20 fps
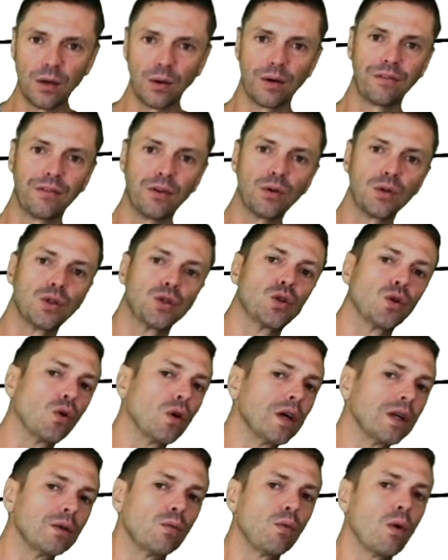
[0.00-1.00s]
If you
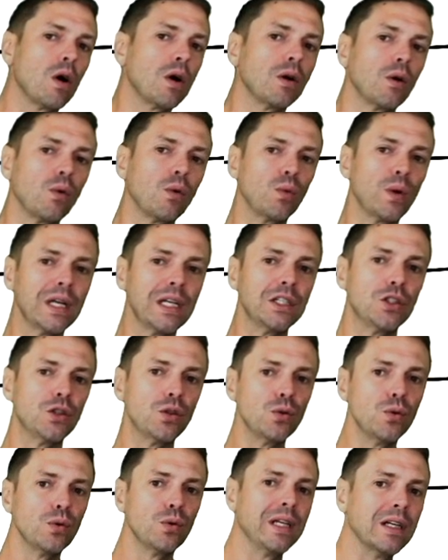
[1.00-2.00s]
enjoyed what we
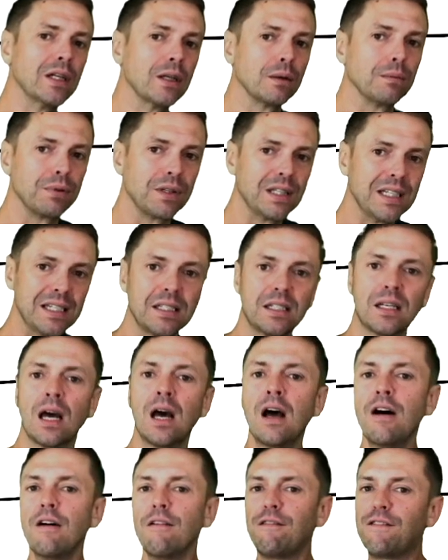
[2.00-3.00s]
do here, please
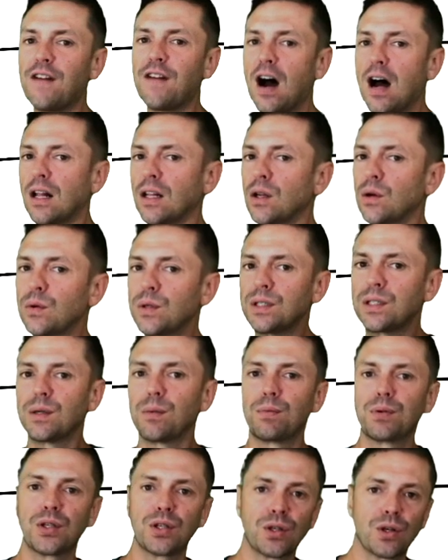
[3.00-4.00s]
follow and
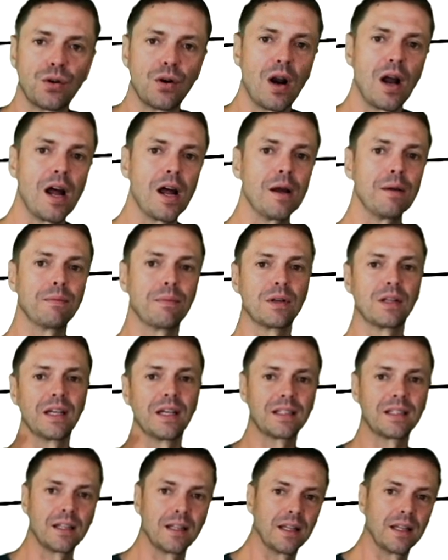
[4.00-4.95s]
subscribe. Click the